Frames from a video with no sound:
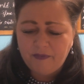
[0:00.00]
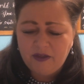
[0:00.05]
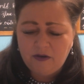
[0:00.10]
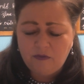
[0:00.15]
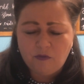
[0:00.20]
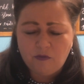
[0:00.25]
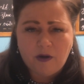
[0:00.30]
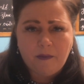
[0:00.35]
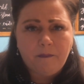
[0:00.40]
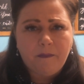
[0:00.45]
and
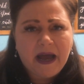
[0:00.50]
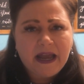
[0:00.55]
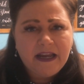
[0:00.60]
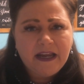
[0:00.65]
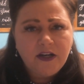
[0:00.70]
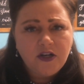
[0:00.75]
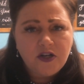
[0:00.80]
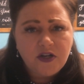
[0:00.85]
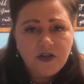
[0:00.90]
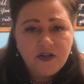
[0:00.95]

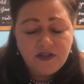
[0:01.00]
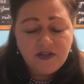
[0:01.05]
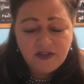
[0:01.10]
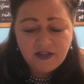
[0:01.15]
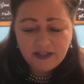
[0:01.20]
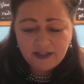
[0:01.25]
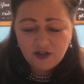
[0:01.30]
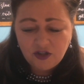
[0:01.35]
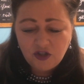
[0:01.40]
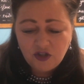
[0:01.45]
reminders
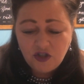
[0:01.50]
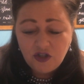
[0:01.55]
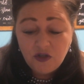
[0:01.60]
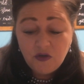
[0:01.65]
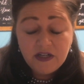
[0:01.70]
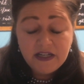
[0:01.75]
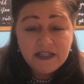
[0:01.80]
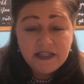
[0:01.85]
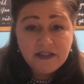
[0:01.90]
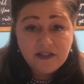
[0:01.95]
that
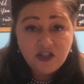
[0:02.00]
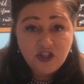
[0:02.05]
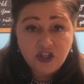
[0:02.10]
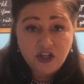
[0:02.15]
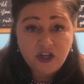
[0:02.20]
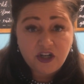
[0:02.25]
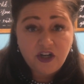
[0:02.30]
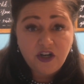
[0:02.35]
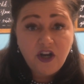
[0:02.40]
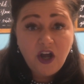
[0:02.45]
students
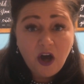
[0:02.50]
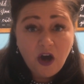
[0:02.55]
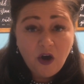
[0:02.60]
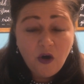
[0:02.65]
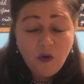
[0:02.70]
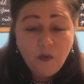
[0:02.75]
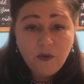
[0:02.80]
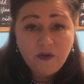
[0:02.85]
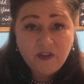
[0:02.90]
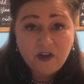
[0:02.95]
should
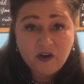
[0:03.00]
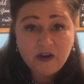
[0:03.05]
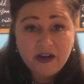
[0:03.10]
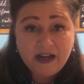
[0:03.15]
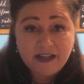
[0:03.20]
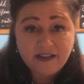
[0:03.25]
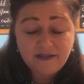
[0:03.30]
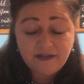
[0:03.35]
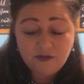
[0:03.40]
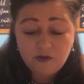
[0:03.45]
know when they're
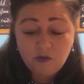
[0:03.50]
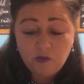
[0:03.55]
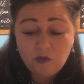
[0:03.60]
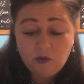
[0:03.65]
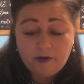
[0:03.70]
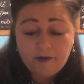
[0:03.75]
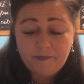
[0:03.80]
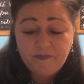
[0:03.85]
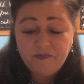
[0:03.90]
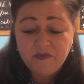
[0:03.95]
at
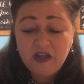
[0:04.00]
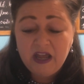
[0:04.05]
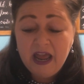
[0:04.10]
school.